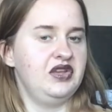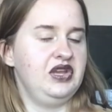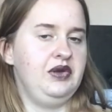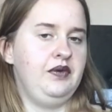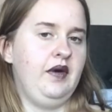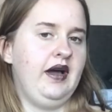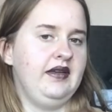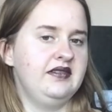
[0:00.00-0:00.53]

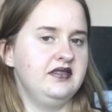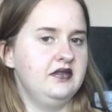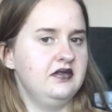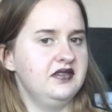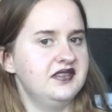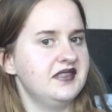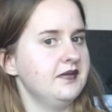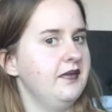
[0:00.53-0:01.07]
you add
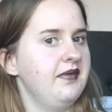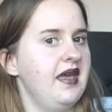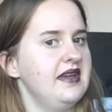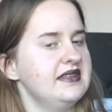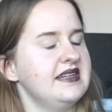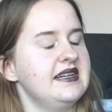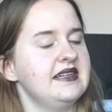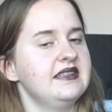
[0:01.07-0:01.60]
some of their
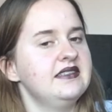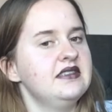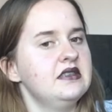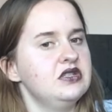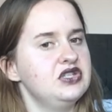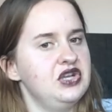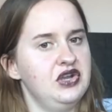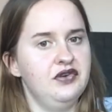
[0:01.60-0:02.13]
drags
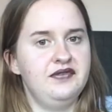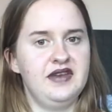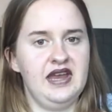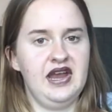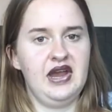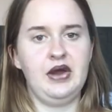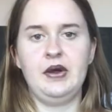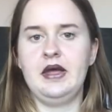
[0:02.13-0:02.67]
to your
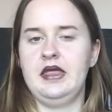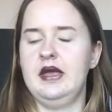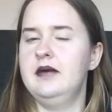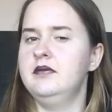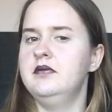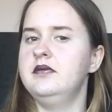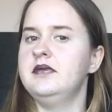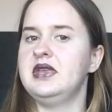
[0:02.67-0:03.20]
video and
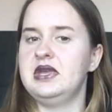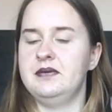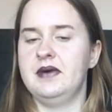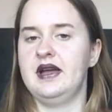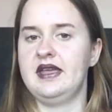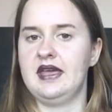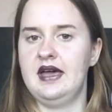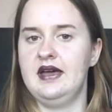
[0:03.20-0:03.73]
then you
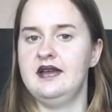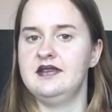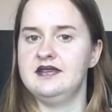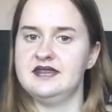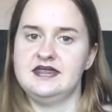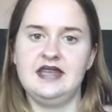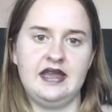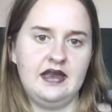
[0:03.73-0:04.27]
might get
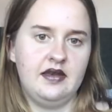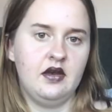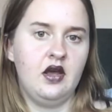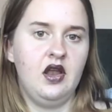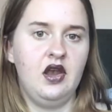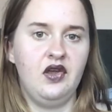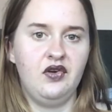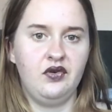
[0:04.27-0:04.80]
seen
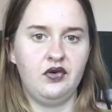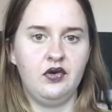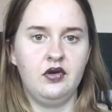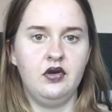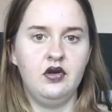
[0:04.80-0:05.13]
along